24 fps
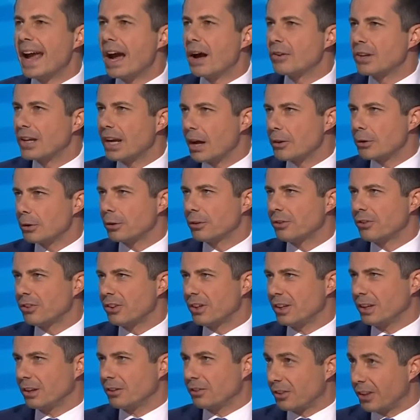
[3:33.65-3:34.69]
Right now, the
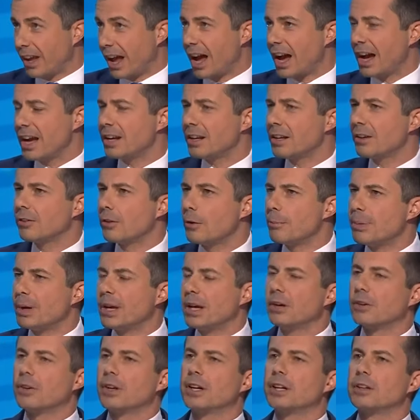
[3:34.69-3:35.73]
other side
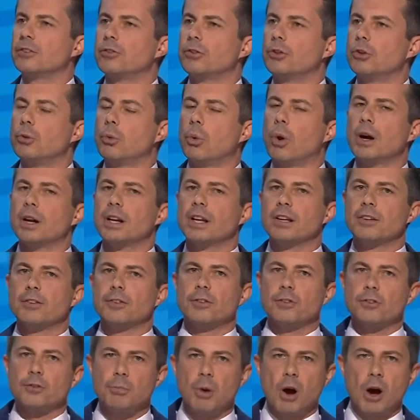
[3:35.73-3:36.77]
is appealing to
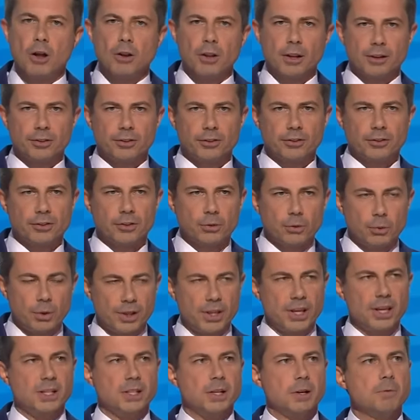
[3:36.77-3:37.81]
what is
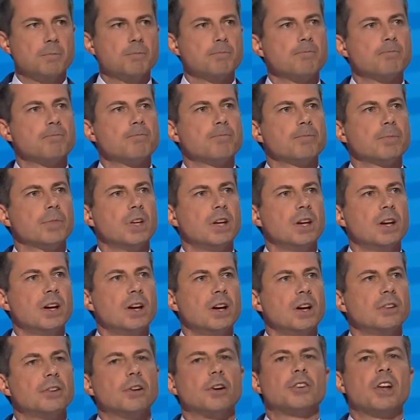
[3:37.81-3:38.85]
smallest within you.
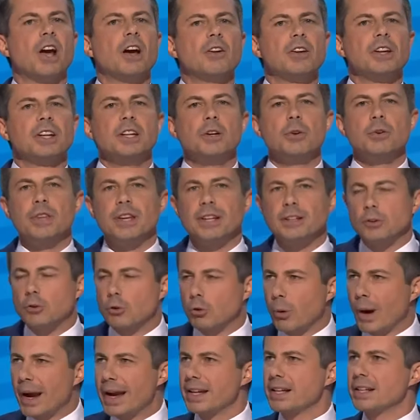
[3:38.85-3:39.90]
They're telling you
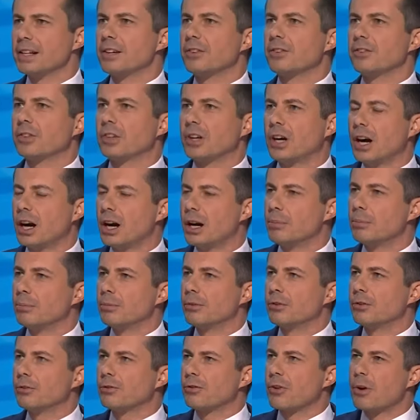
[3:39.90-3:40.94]
that greatness
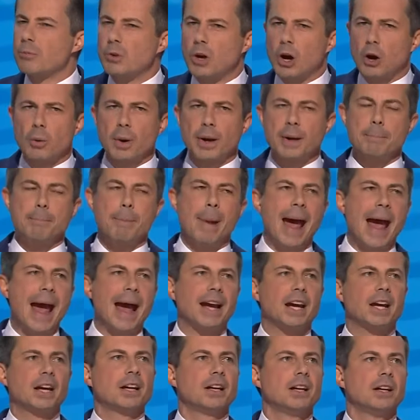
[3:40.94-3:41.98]
comes from
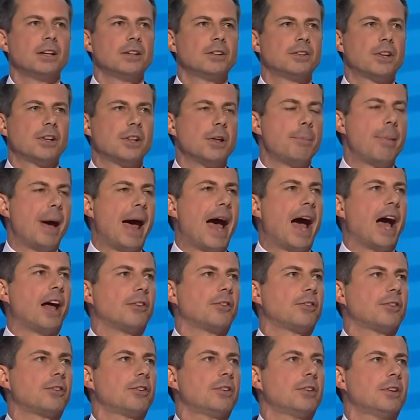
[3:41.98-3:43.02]
going back to the
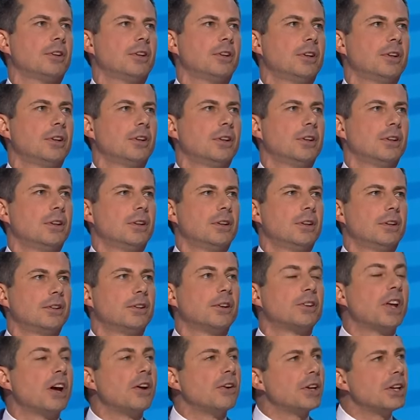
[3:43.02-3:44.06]
past.
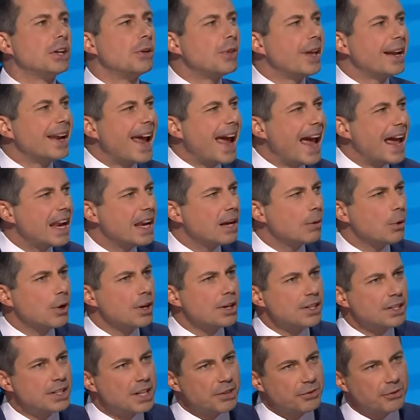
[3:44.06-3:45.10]
They're telling you that
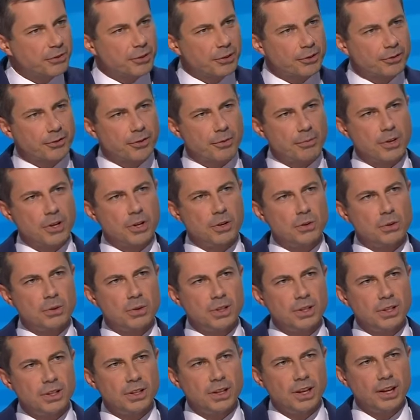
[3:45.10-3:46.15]
anyone different from
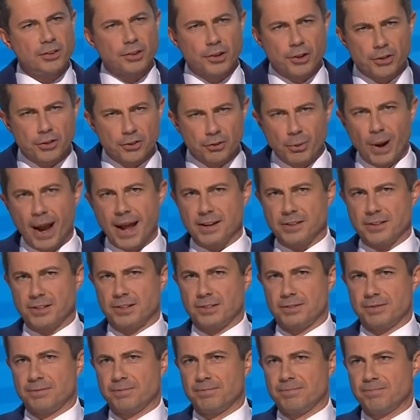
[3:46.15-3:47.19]
you is a
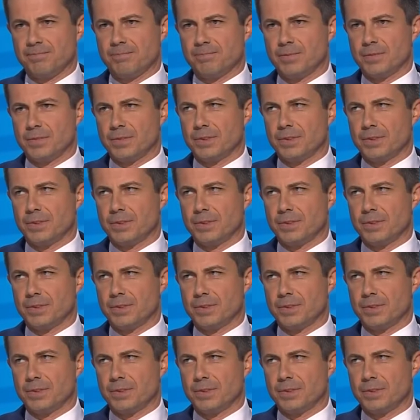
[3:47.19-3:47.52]
threat